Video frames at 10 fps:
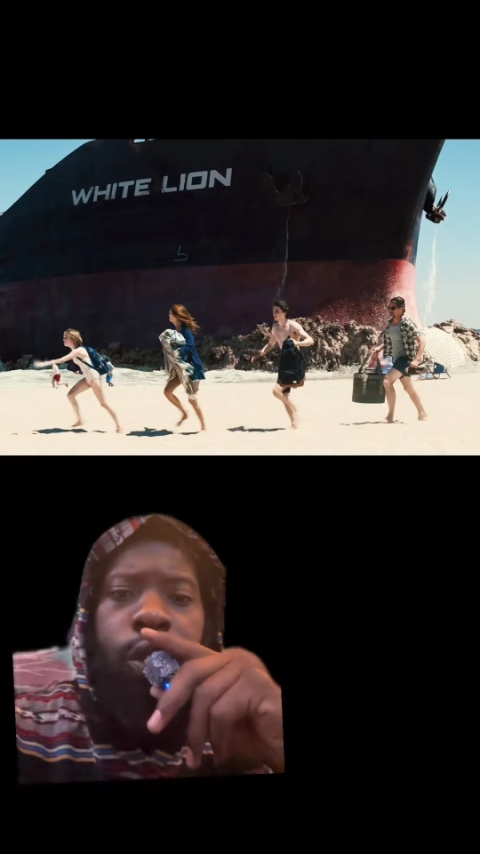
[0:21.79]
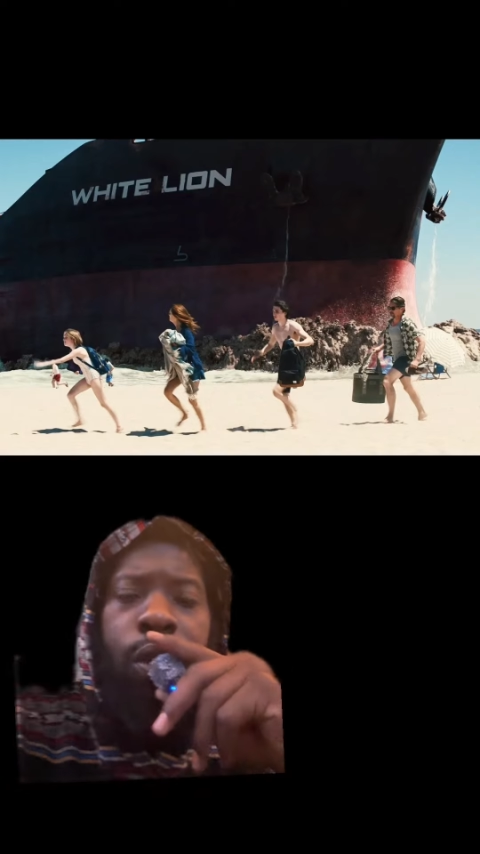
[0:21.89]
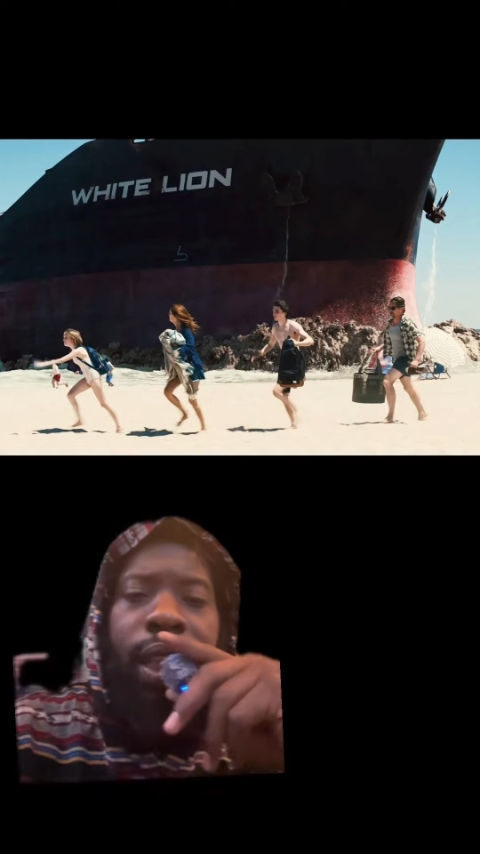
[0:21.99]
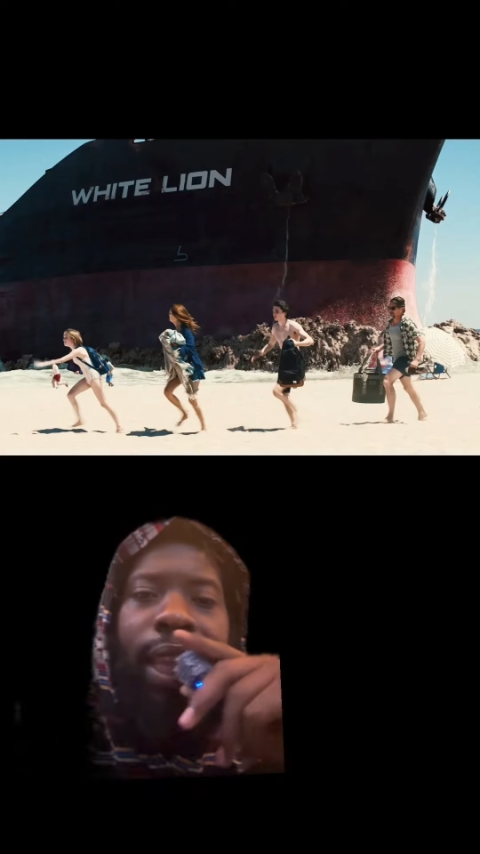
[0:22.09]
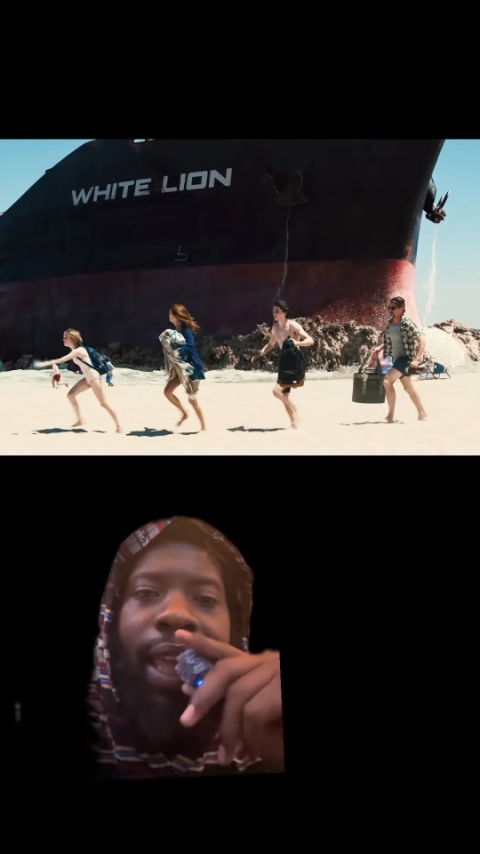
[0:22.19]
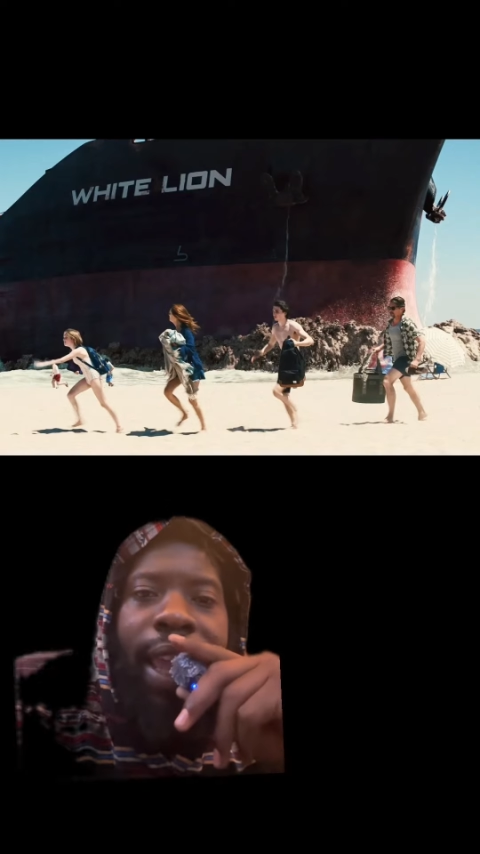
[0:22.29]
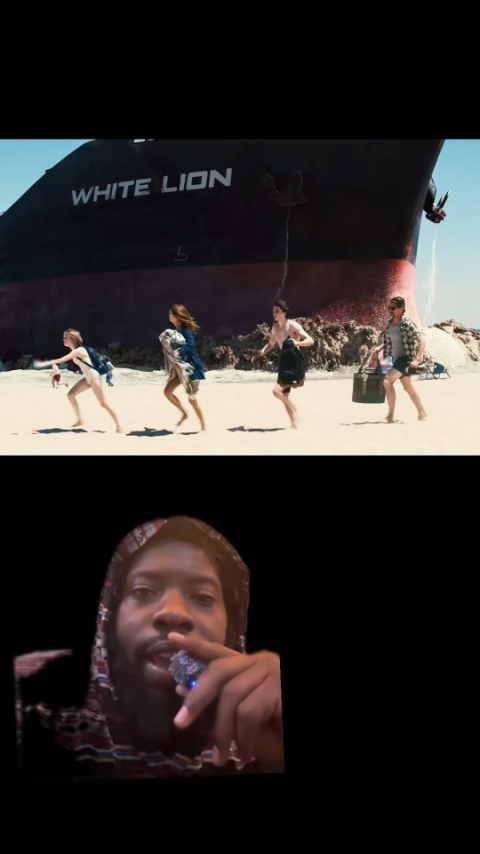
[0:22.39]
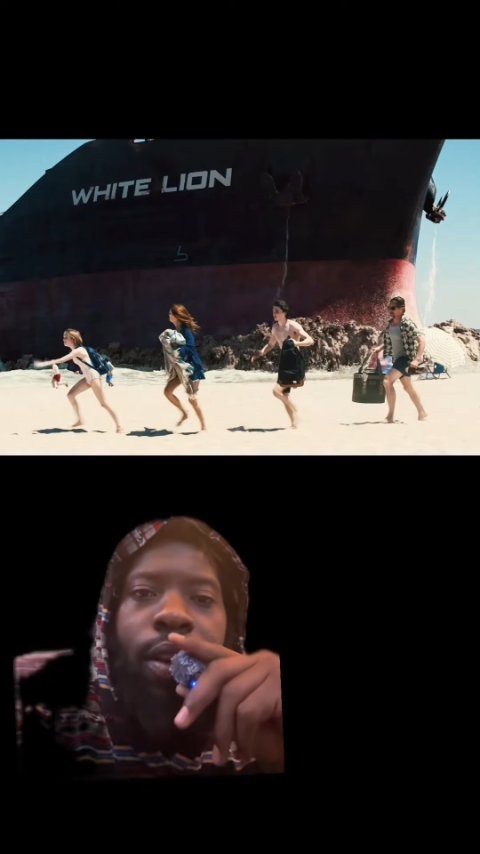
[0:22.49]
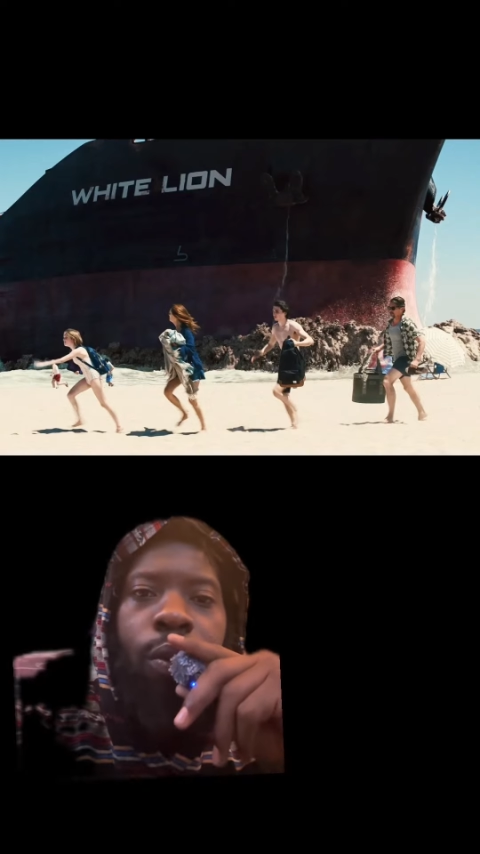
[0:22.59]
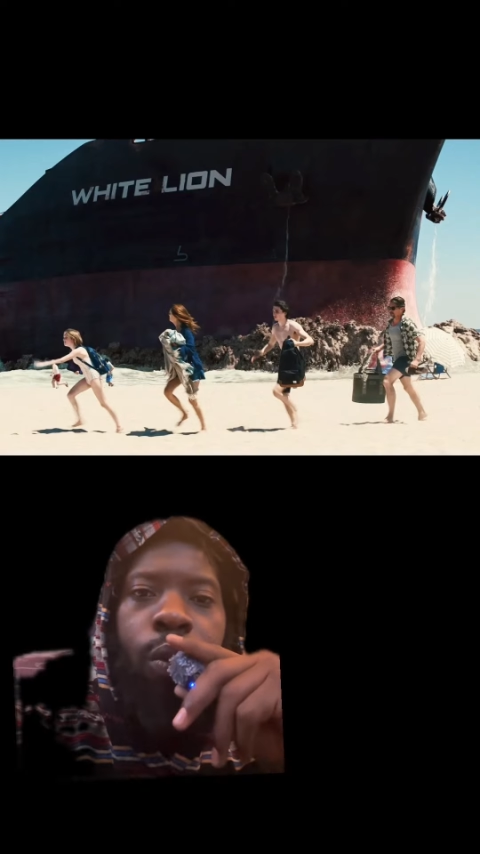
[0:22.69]
to the
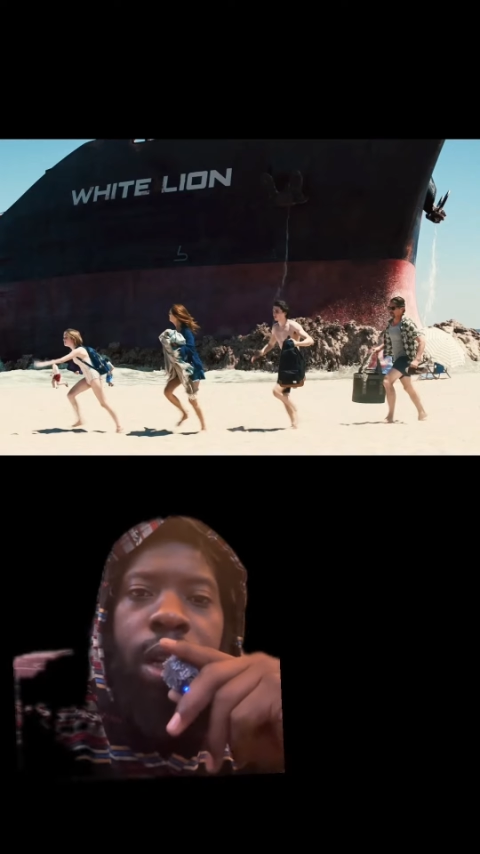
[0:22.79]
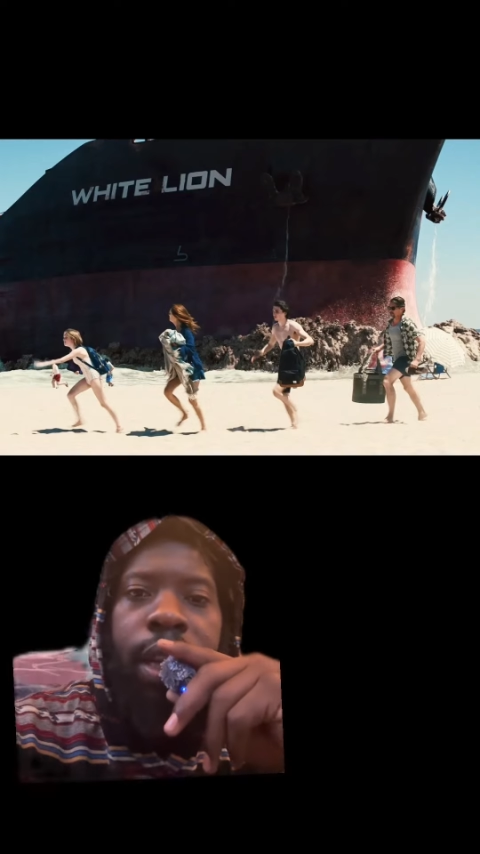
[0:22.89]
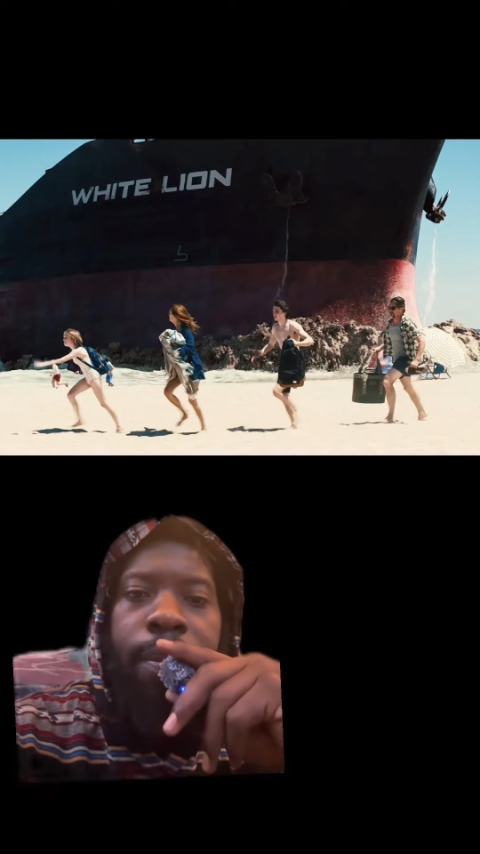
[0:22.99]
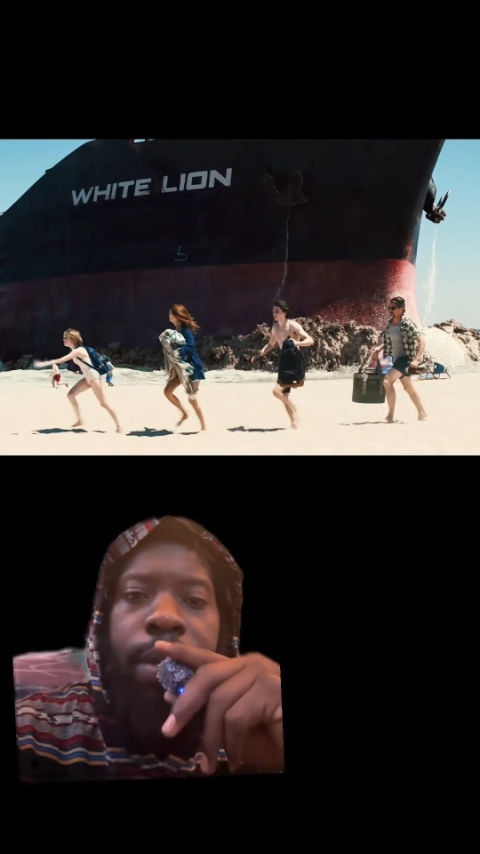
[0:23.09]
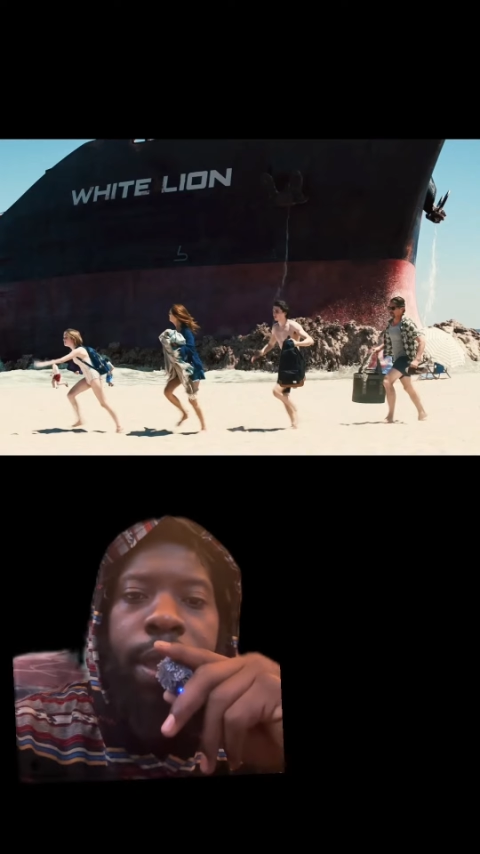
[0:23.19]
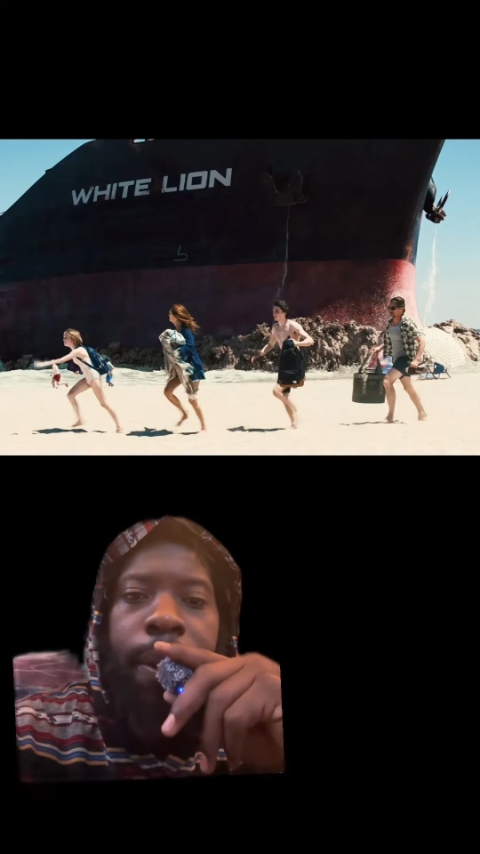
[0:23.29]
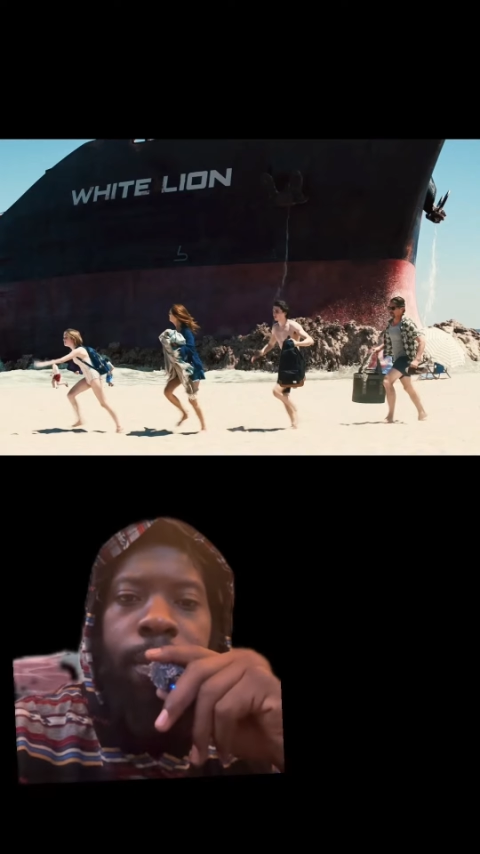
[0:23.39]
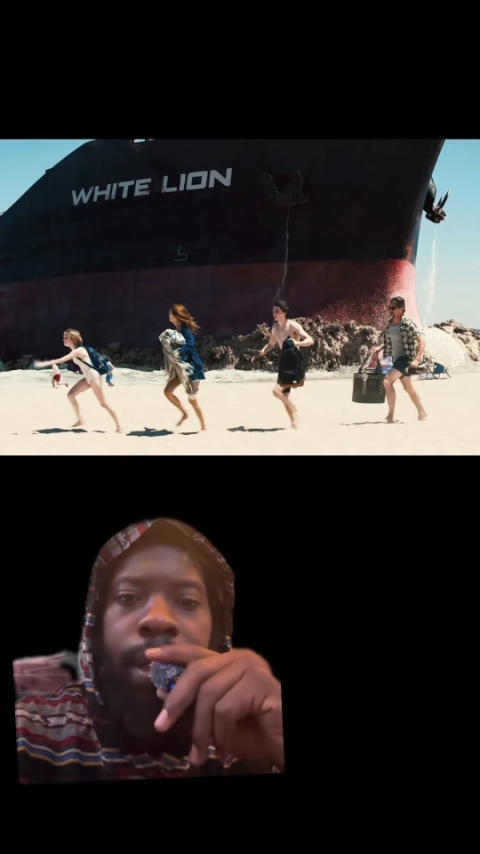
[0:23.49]
land, wouldn't it be?